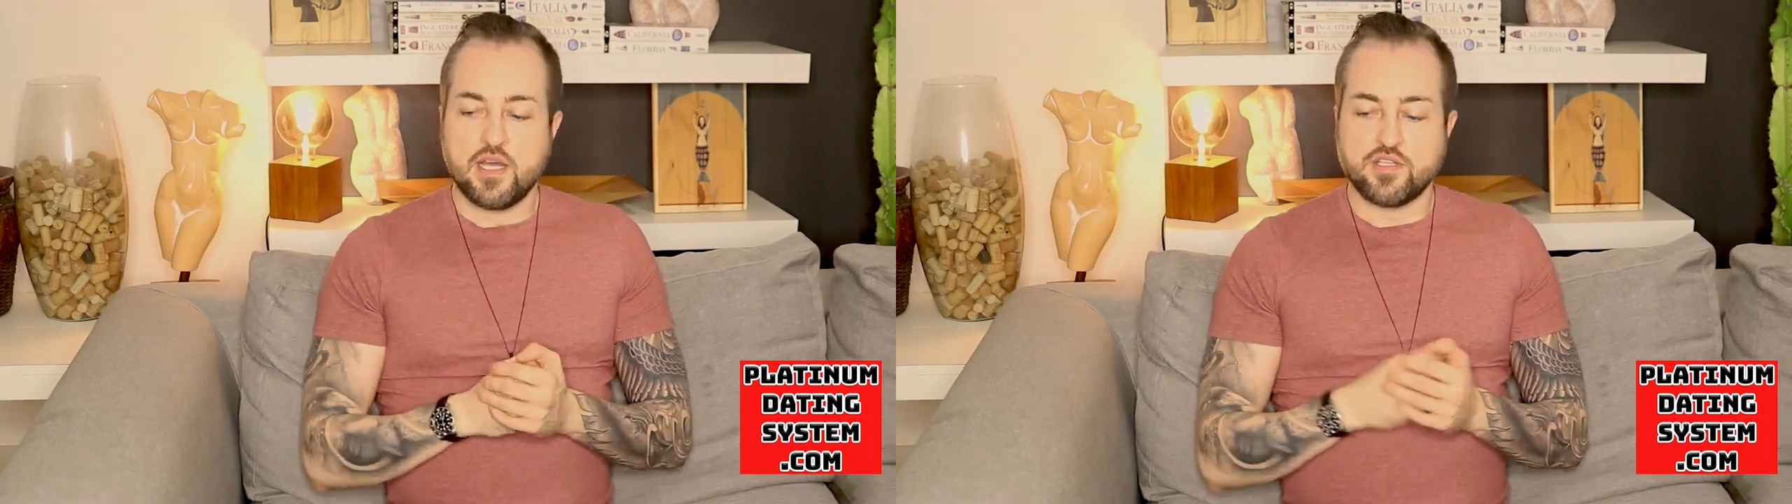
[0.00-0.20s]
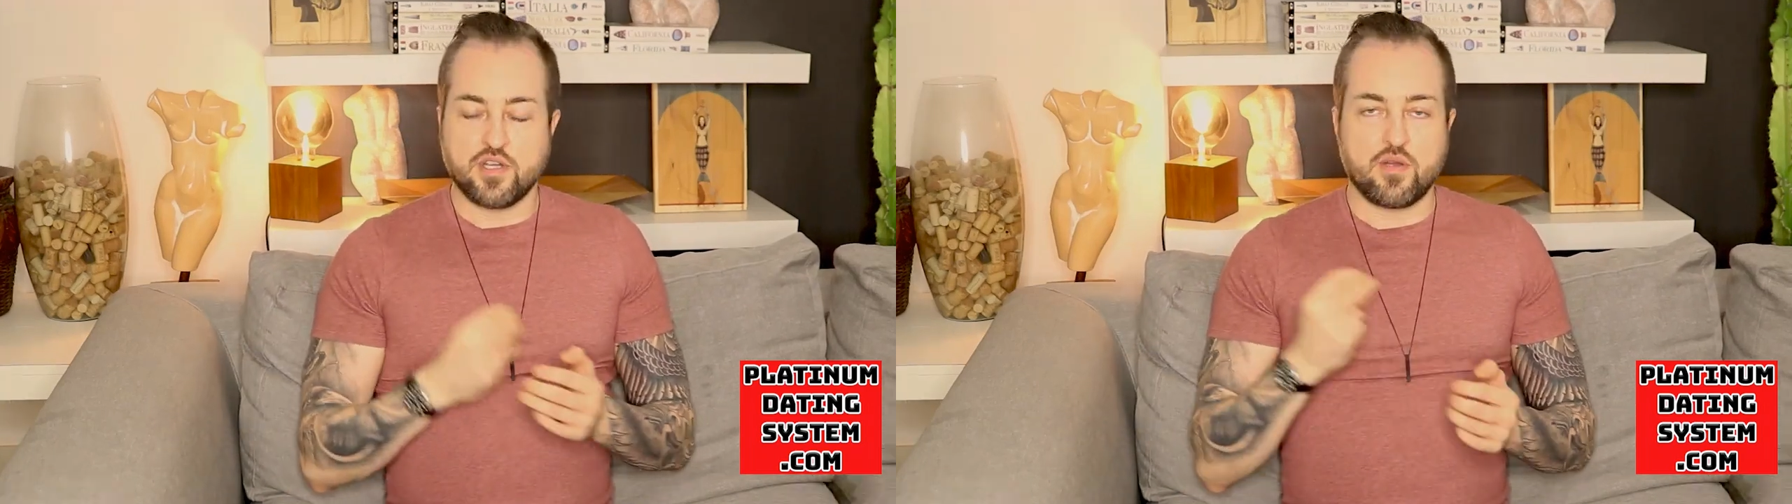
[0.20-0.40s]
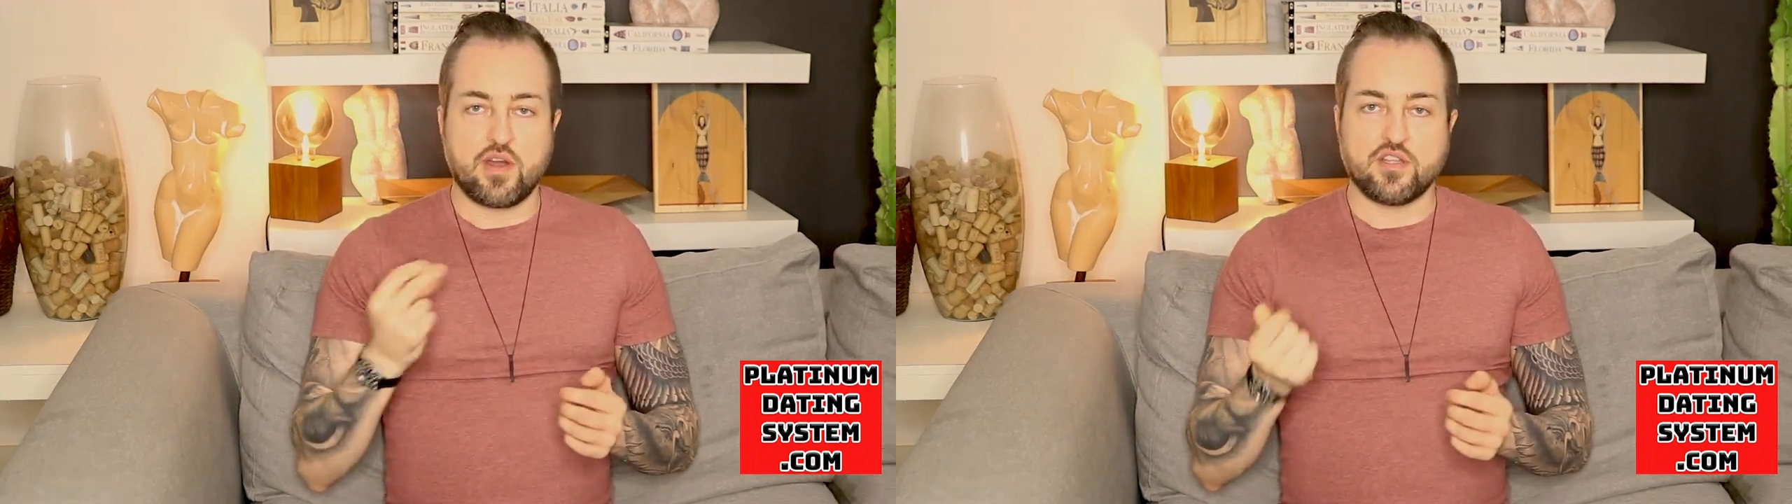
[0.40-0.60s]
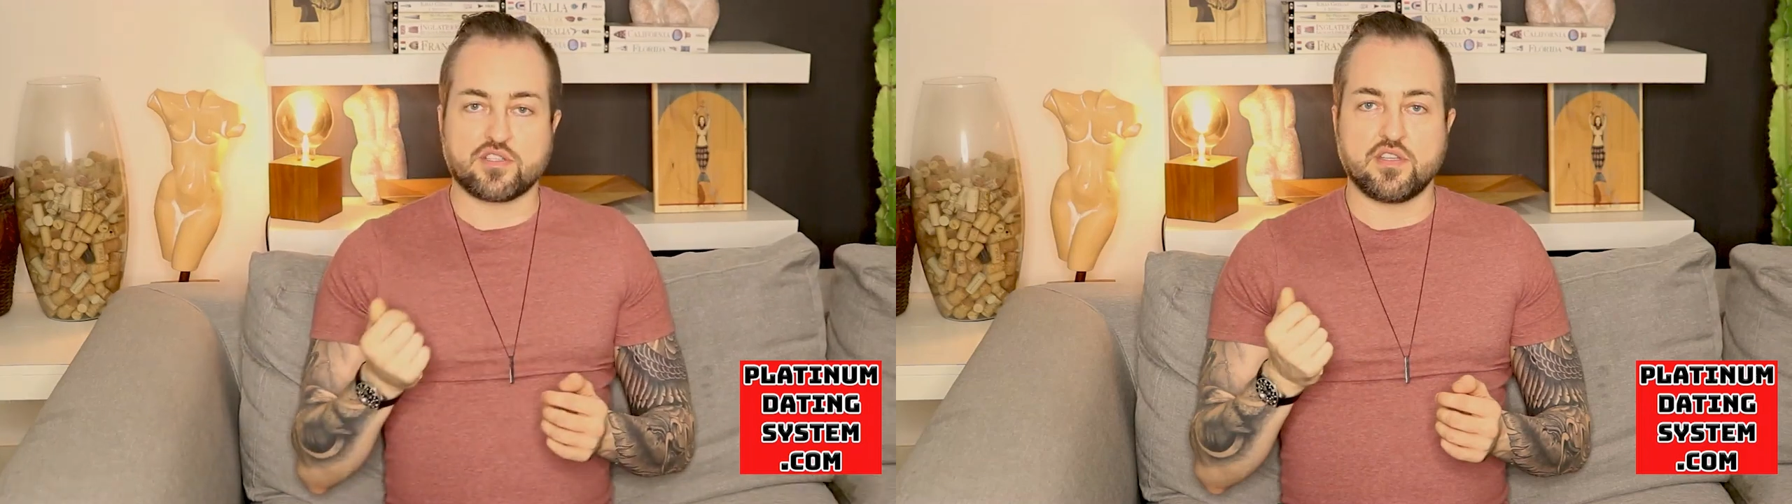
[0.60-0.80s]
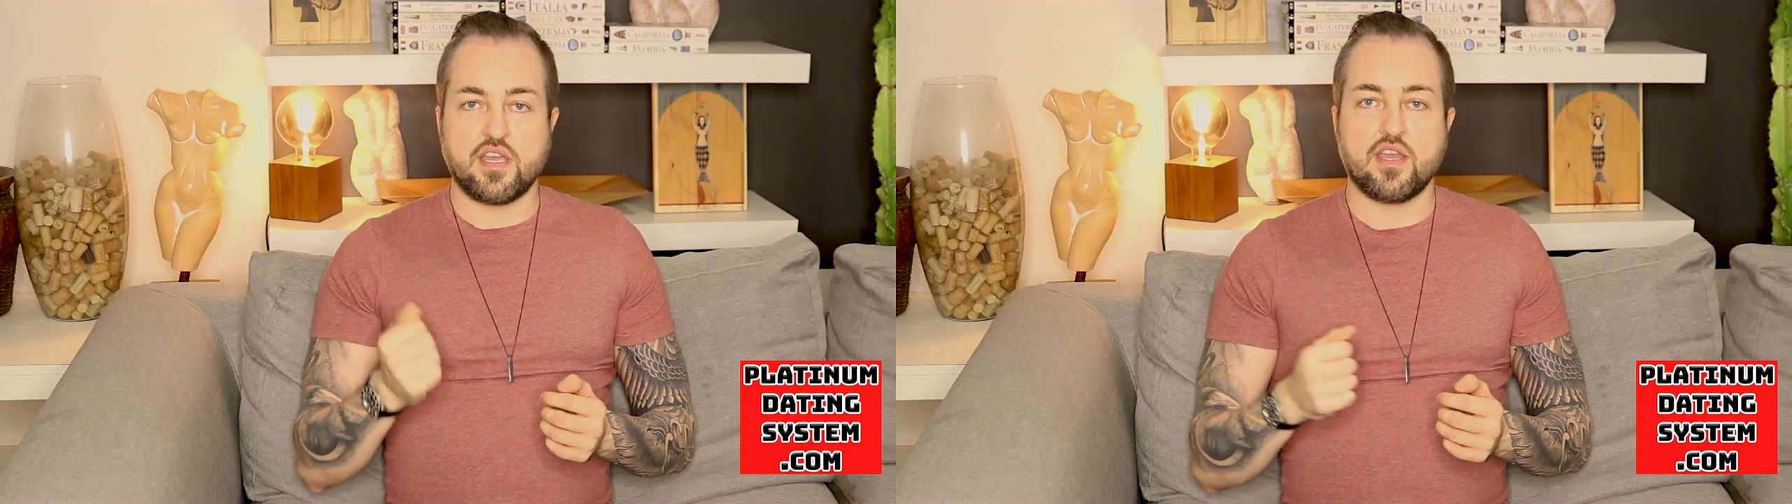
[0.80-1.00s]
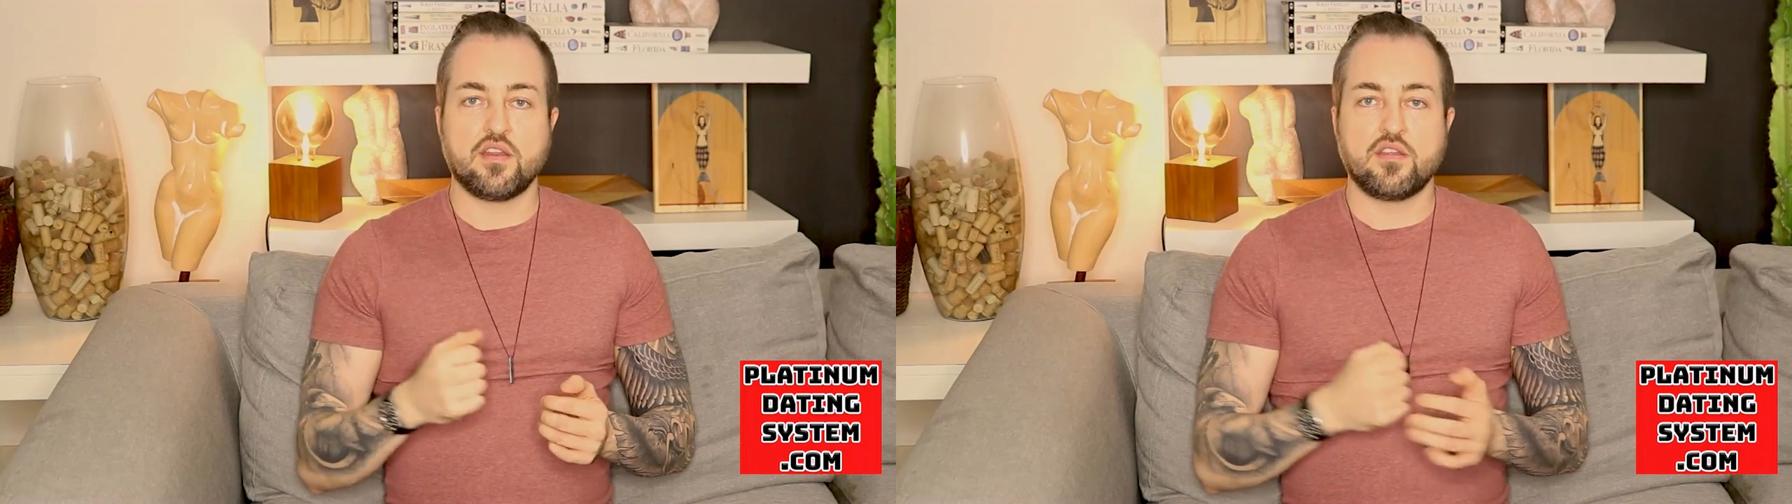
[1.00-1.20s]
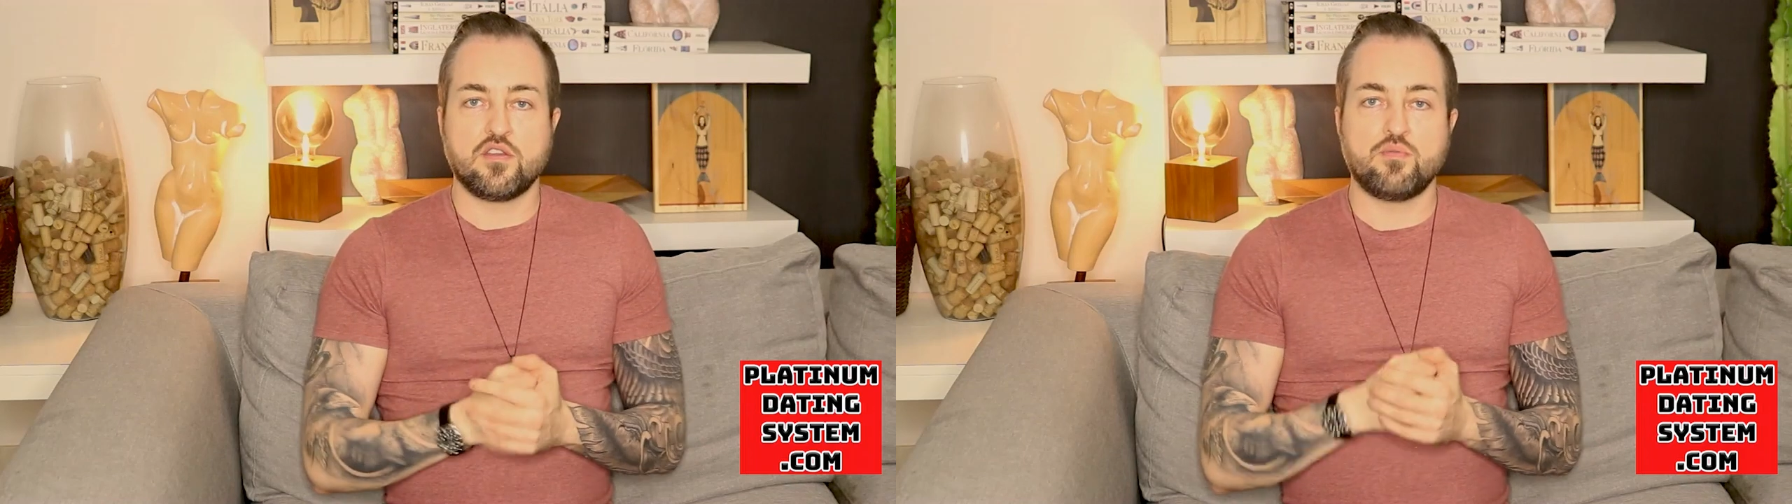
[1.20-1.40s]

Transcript: So you're already just in,